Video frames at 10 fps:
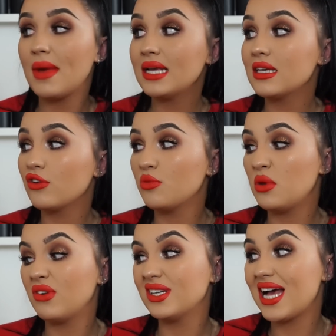amazing at
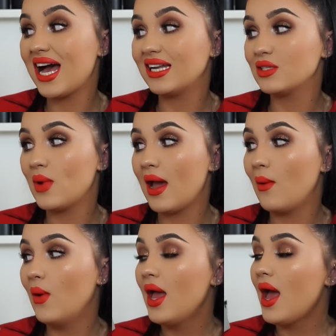removing tan as
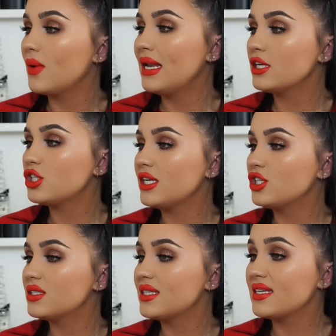well. So I literally
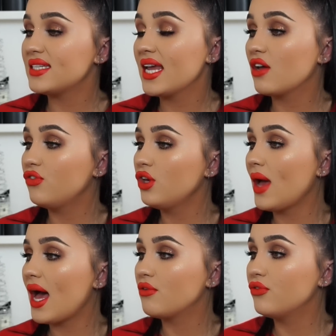just says, take a
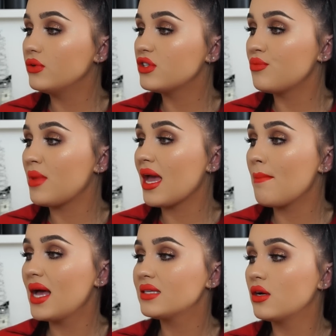few handfuls of me
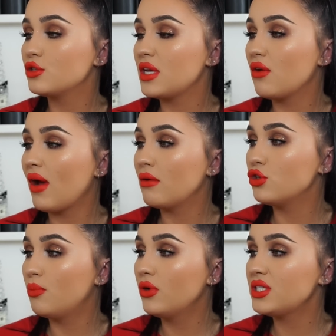and massage me
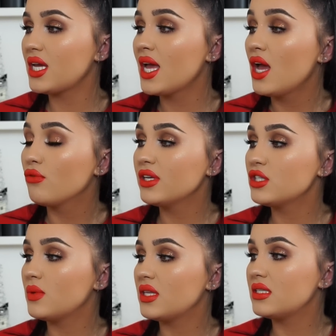around your body,
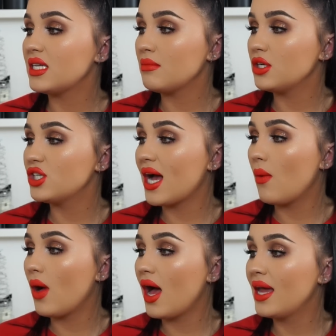rinse with a steamy
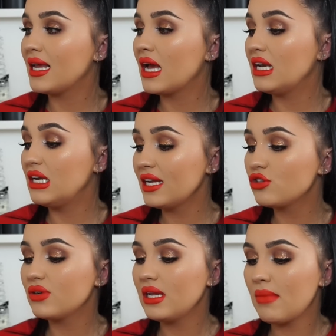shower, and it
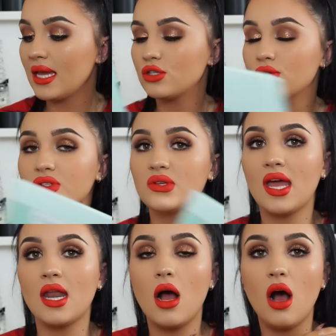literally makes your
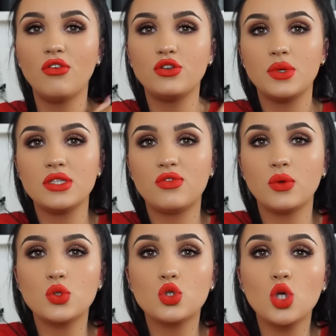skin afterwards
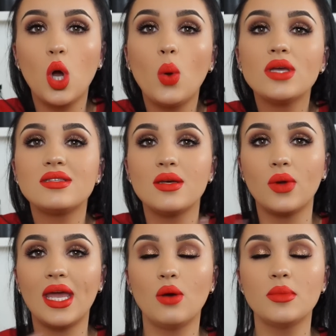feel so
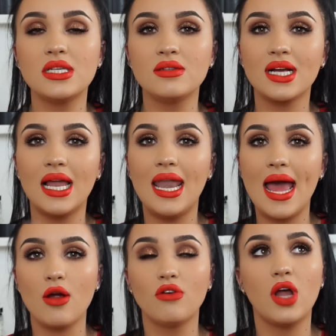silky. It almost leaves like a
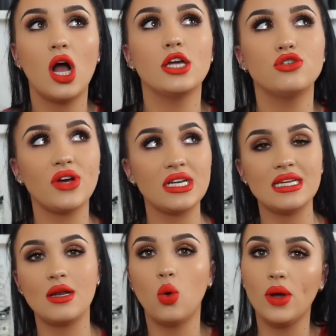layer of like
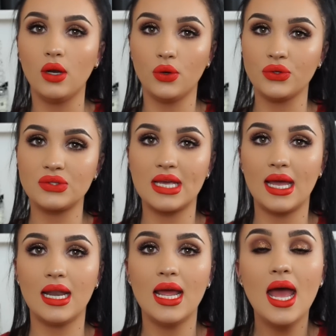hydrating oil on your
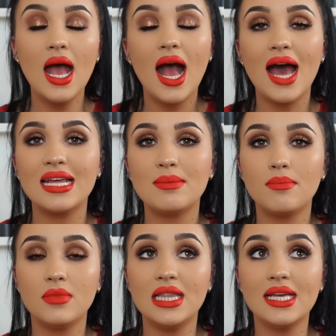skin, and
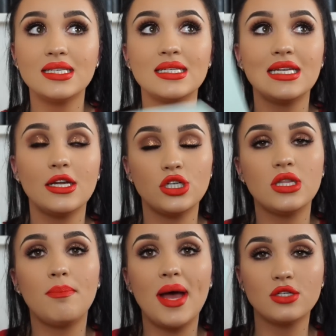this is
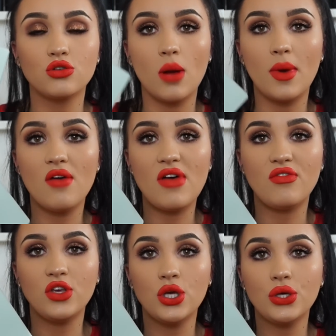literally the best scrub I've
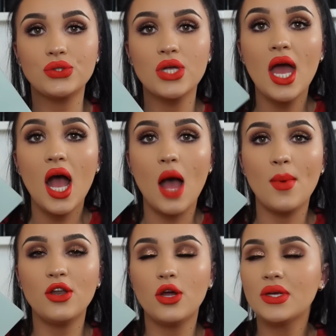ever used.
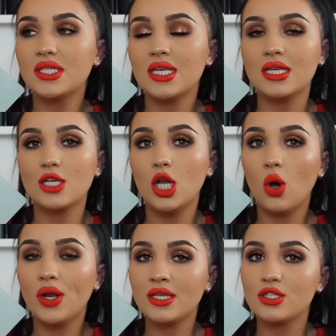I know I see these a
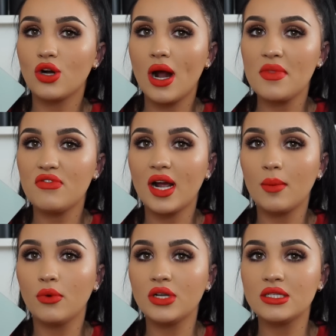lot on Instagram, the
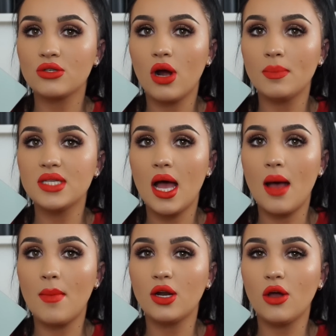Frank Body scrubs,
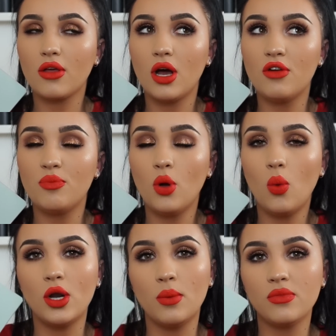and I kind of
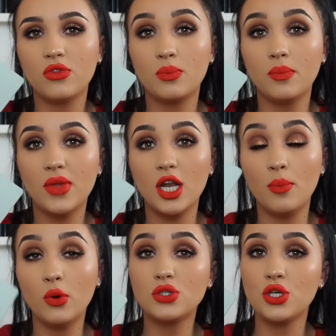bought one on, and
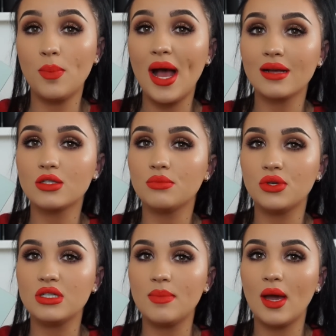I bought two packs on
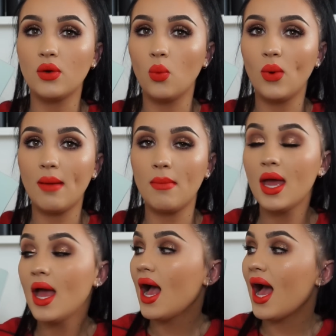Beauty Bay on a whim,
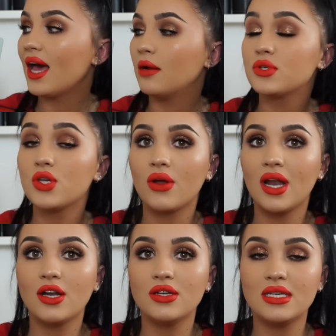and I'm so
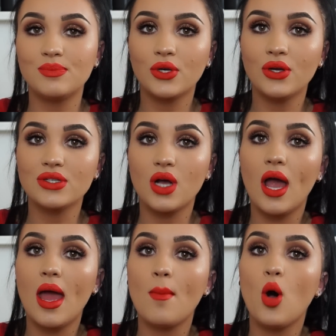glad I did because
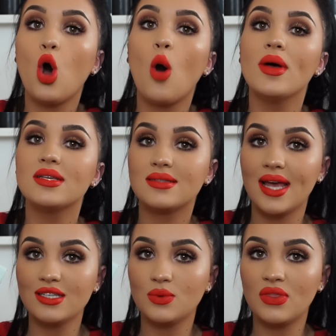I am
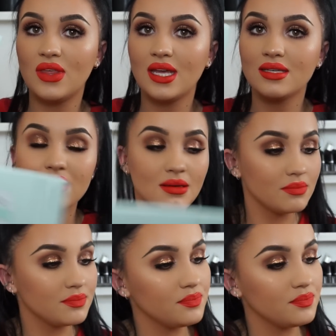obsessed with these.